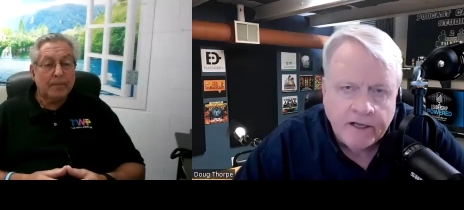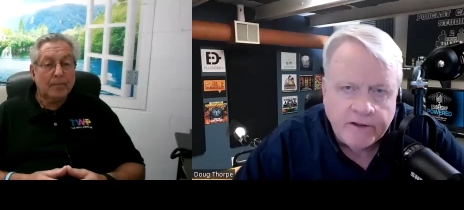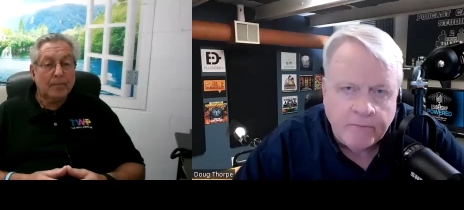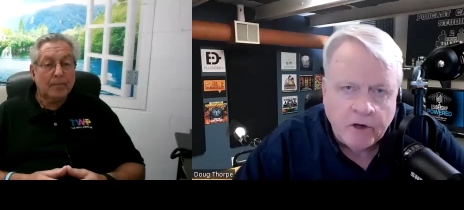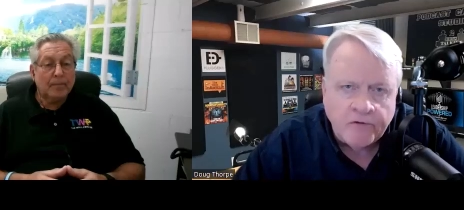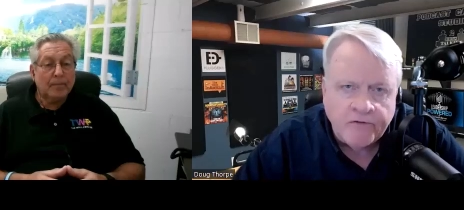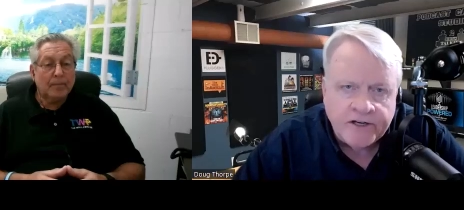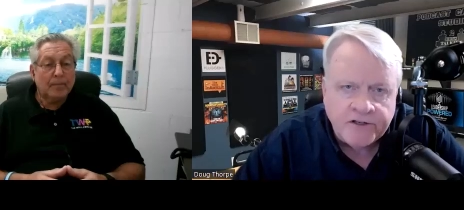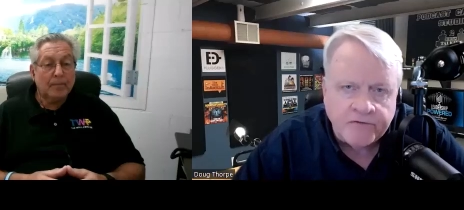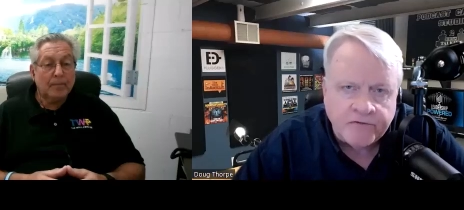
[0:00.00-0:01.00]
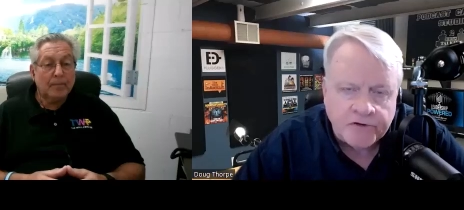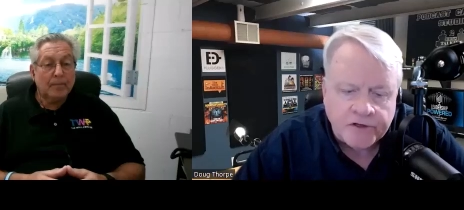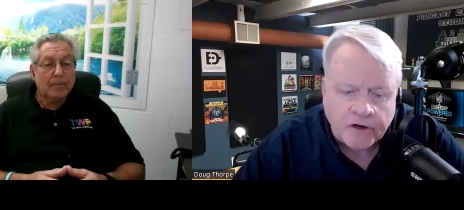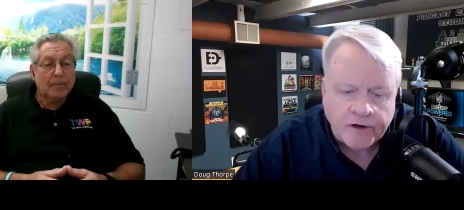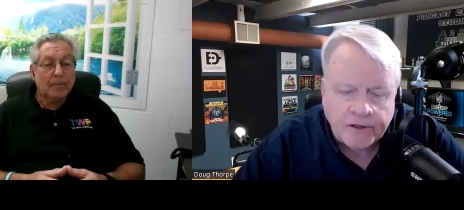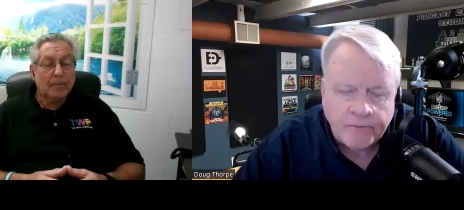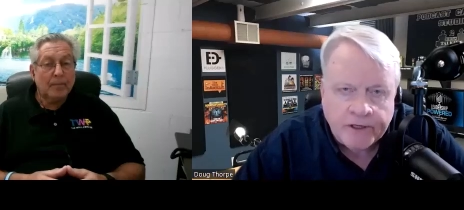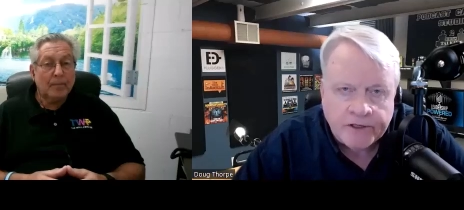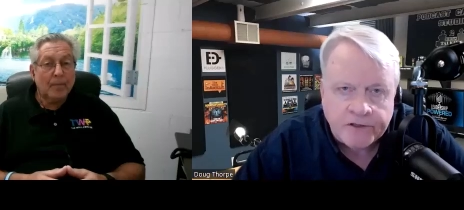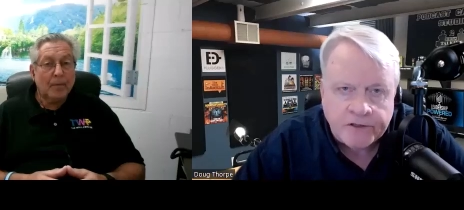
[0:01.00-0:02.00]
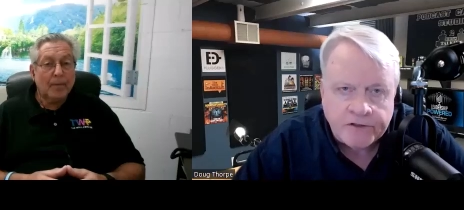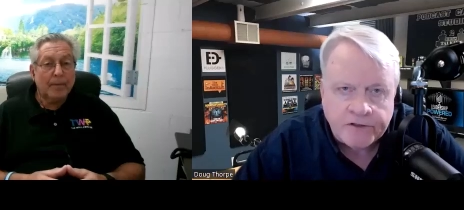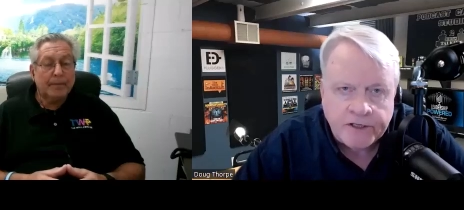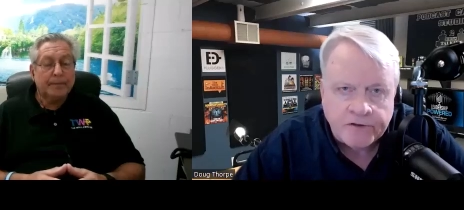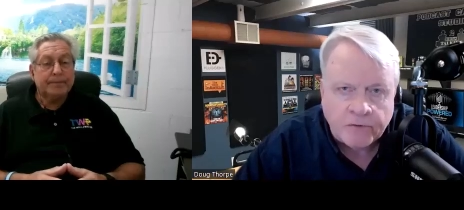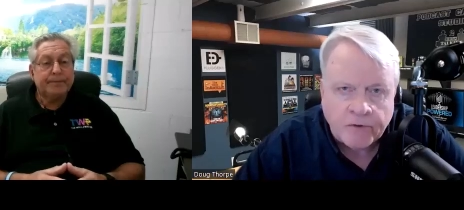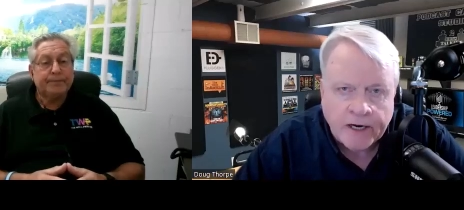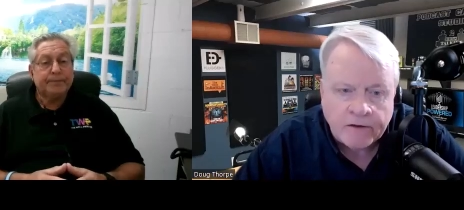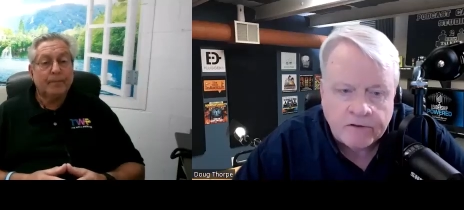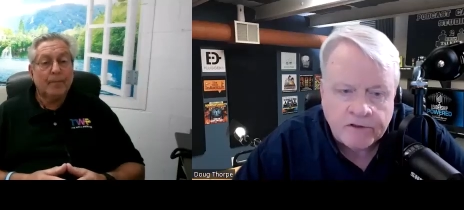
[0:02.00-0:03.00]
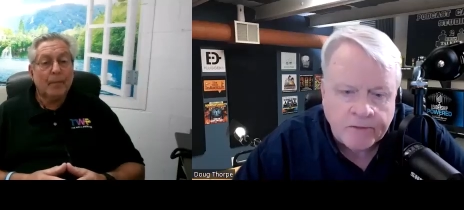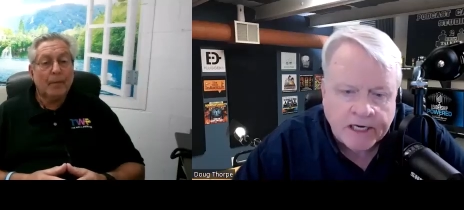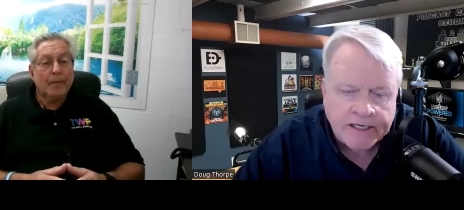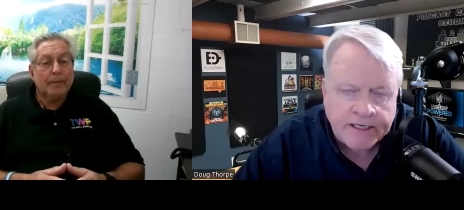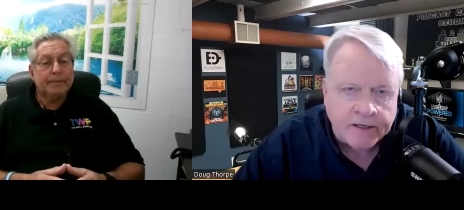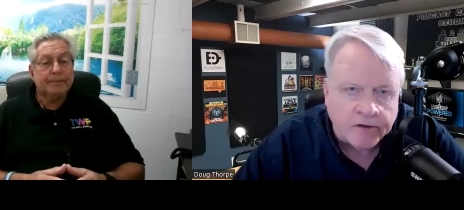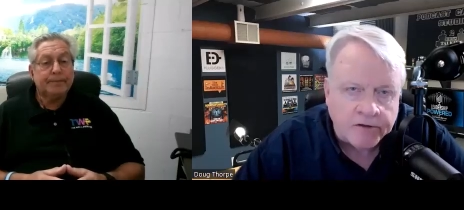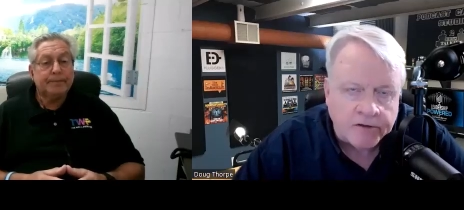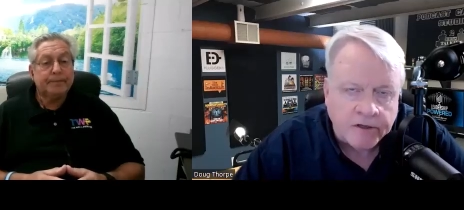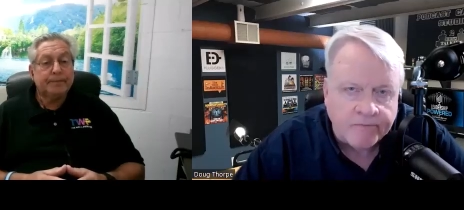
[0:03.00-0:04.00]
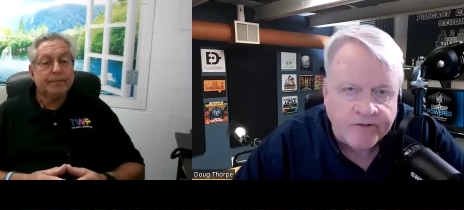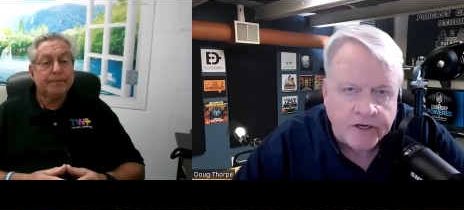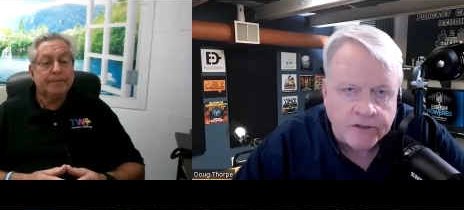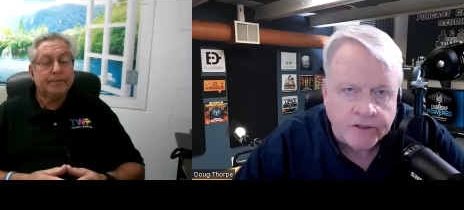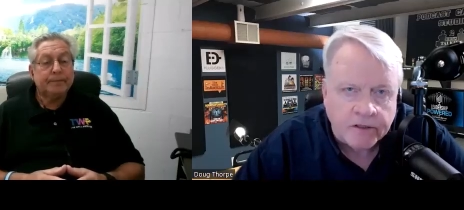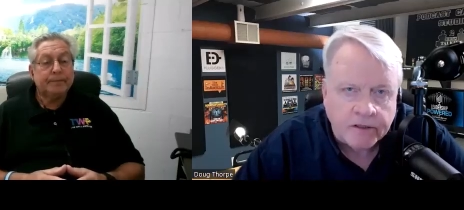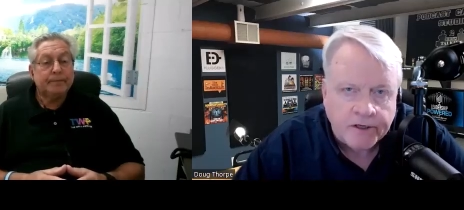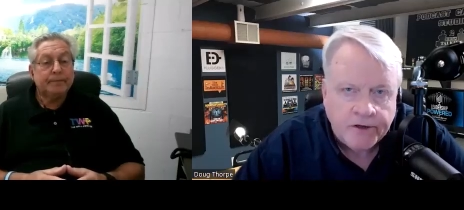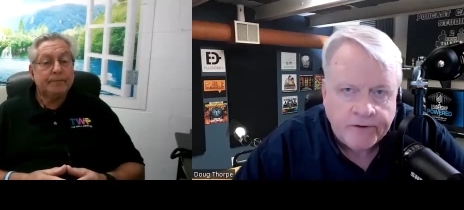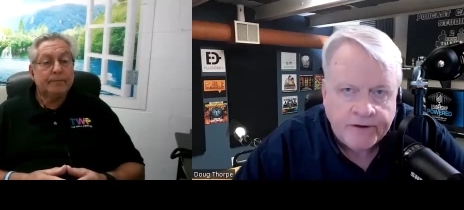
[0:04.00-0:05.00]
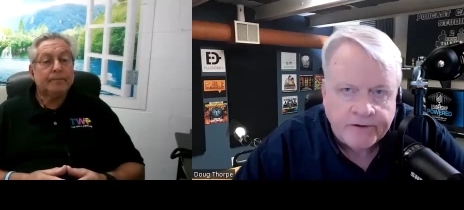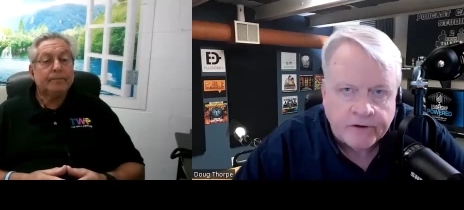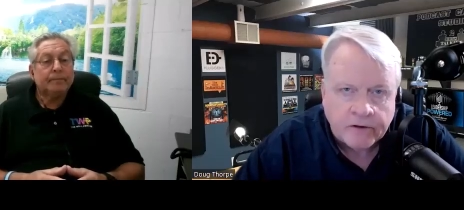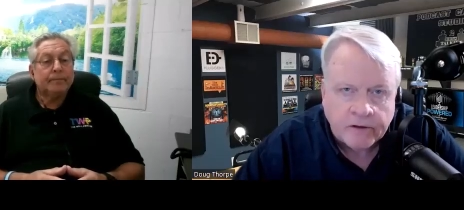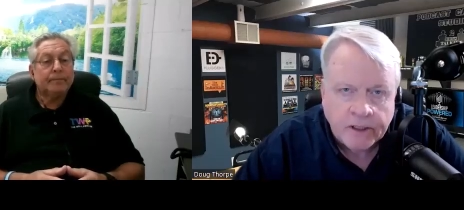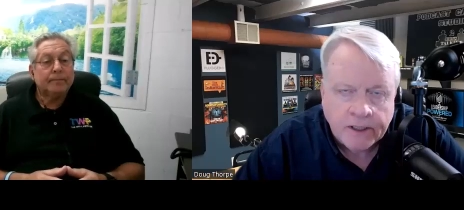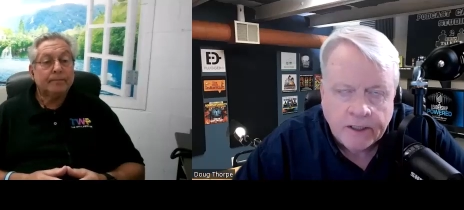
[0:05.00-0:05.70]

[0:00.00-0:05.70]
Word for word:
Speaker 1: the motivation for starting the business is around some idea or some vision. You either